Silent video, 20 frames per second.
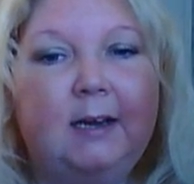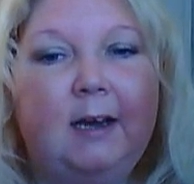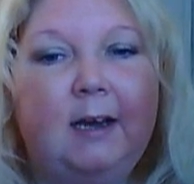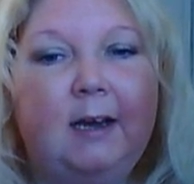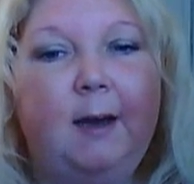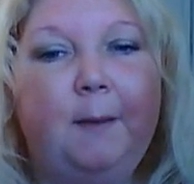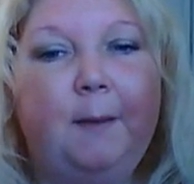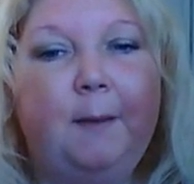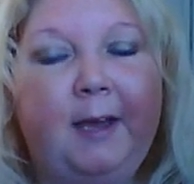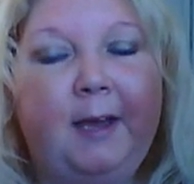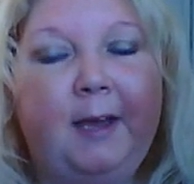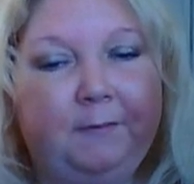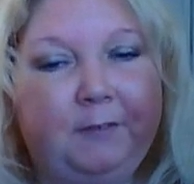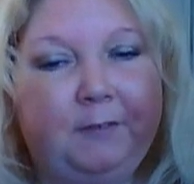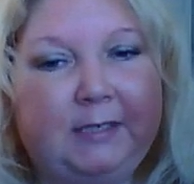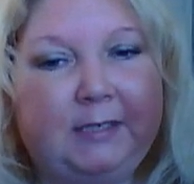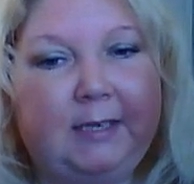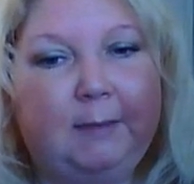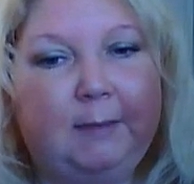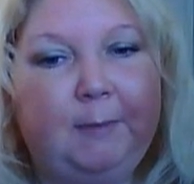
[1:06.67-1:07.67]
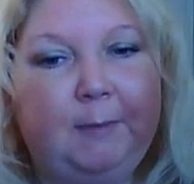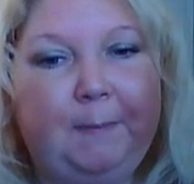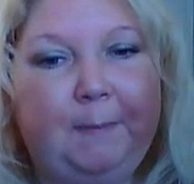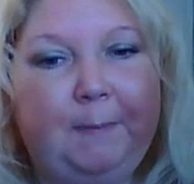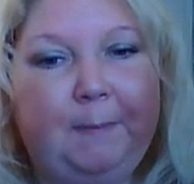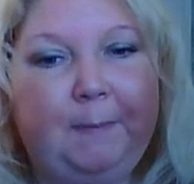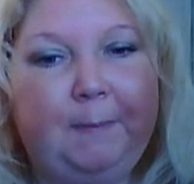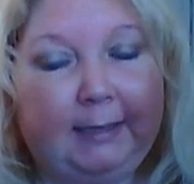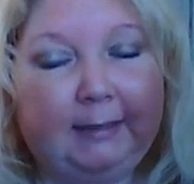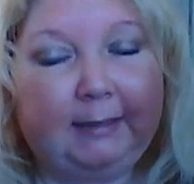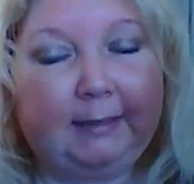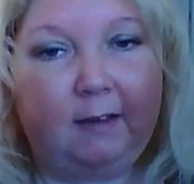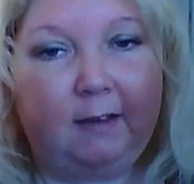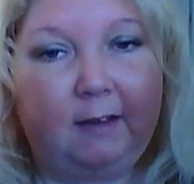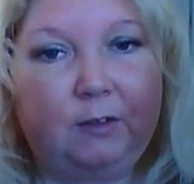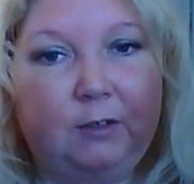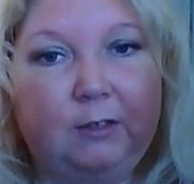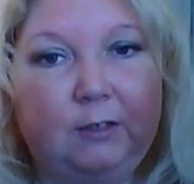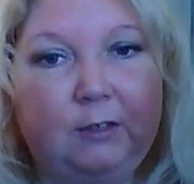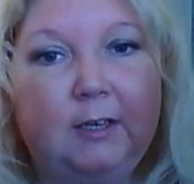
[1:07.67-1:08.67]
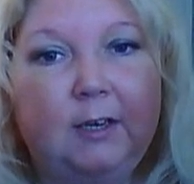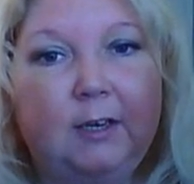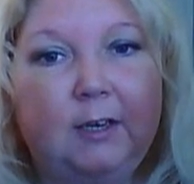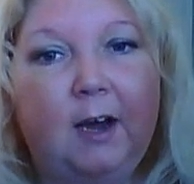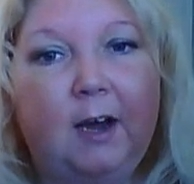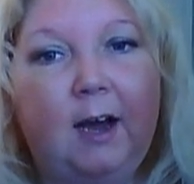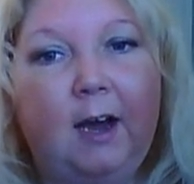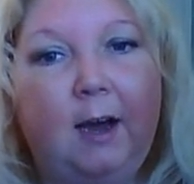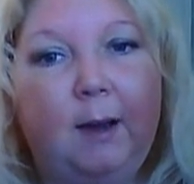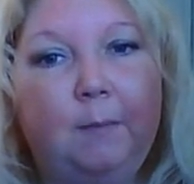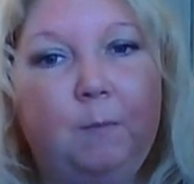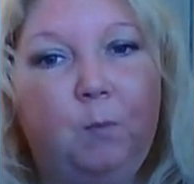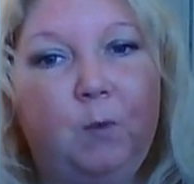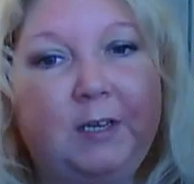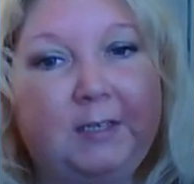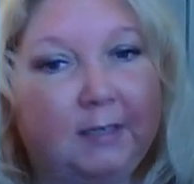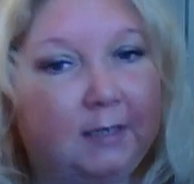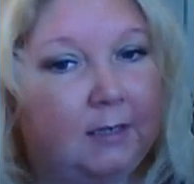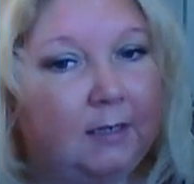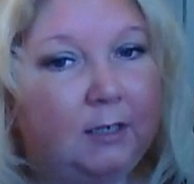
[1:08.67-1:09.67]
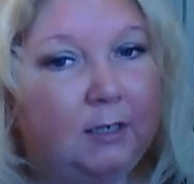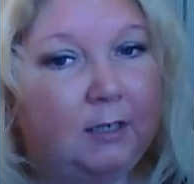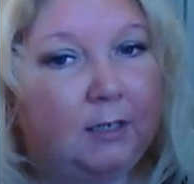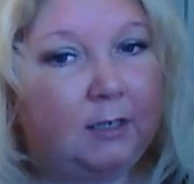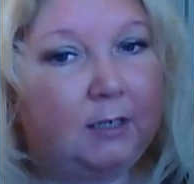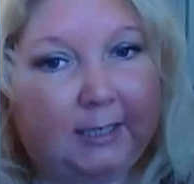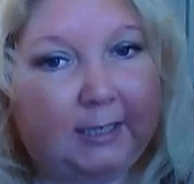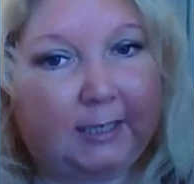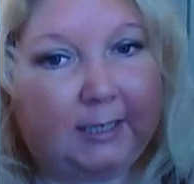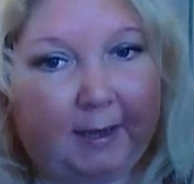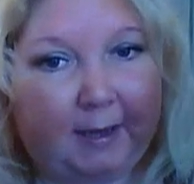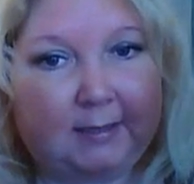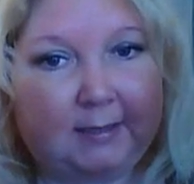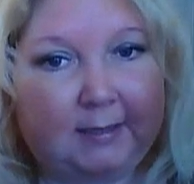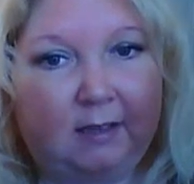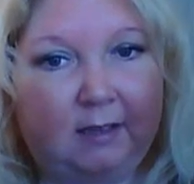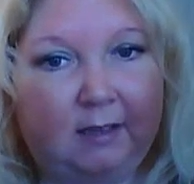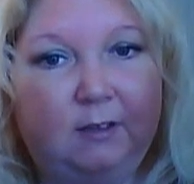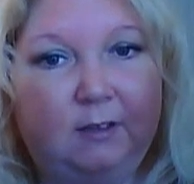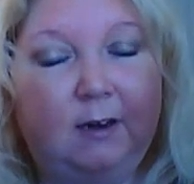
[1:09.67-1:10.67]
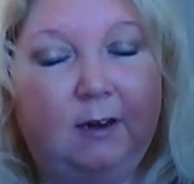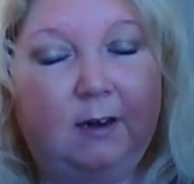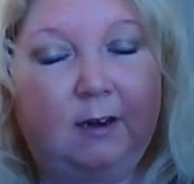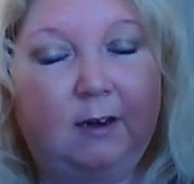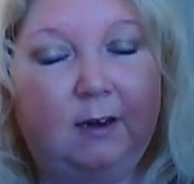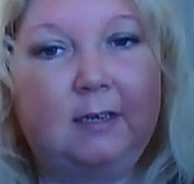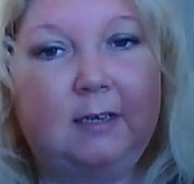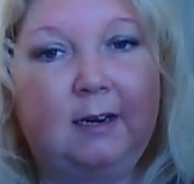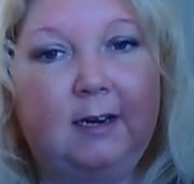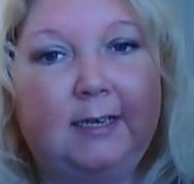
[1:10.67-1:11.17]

I have to say my pain level wasn't nearly as bad as I thought.